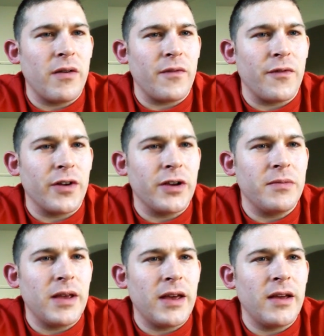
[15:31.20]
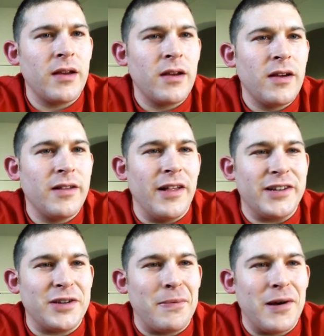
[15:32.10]
Lots of pause squatting and benching on
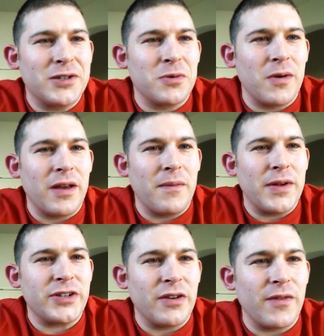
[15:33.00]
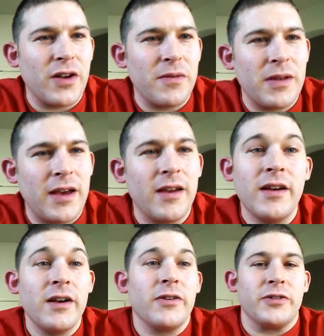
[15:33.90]
volume day. Crystal meth,
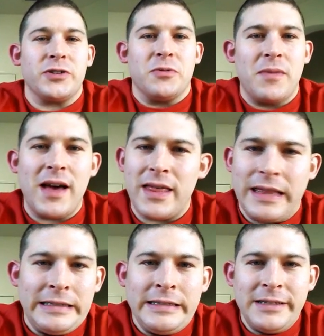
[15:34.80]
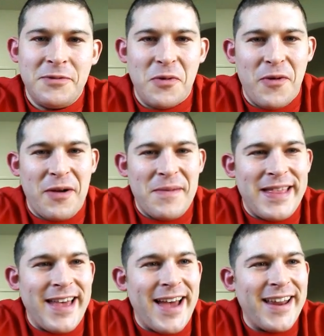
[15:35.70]
would recommend that.
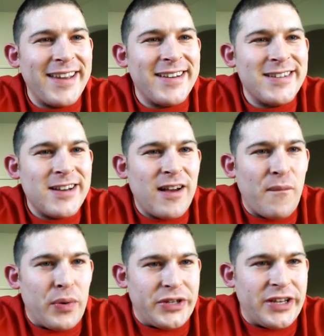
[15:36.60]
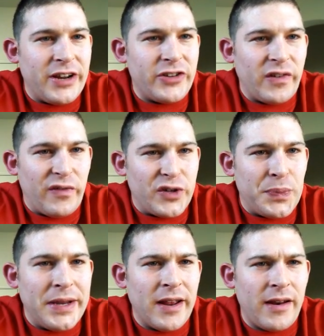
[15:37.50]
Percentages for speed dynamic work for all
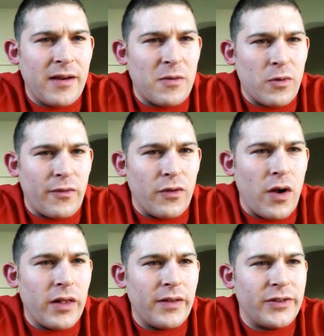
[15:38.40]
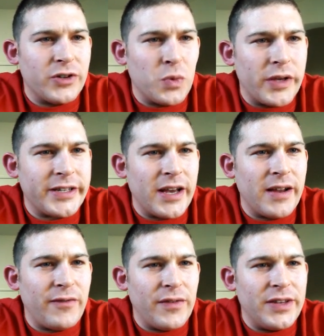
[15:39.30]
lifters, west side, 50 to 65.